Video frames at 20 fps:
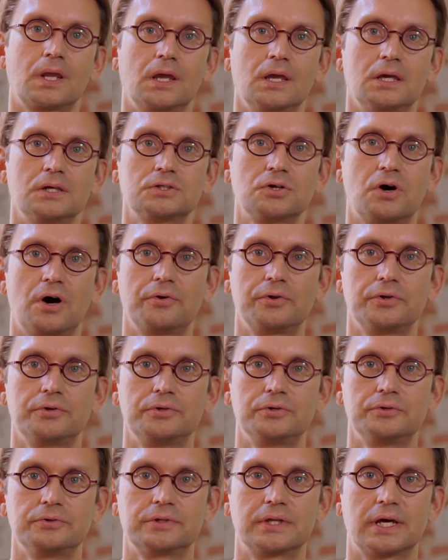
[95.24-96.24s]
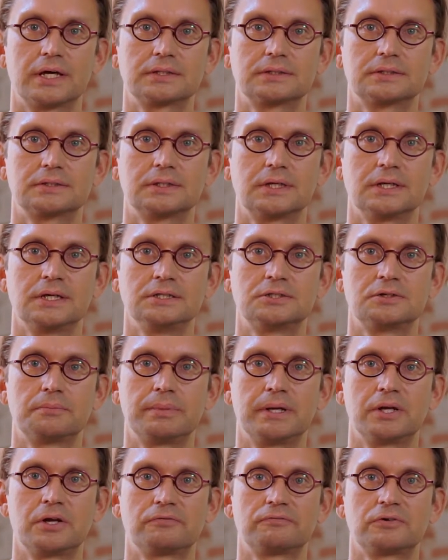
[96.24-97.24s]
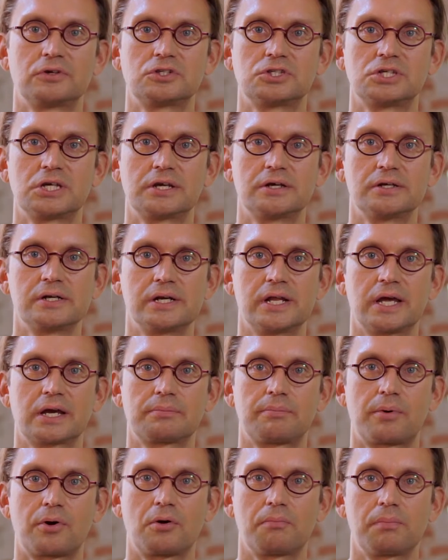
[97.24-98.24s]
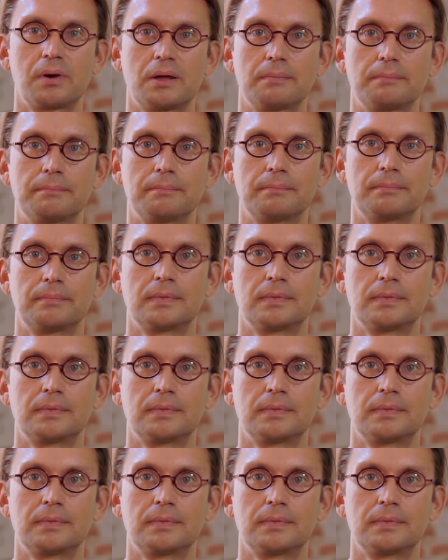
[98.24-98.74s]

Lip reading: So how do you do that? It's a bit of a chicken and egg problem,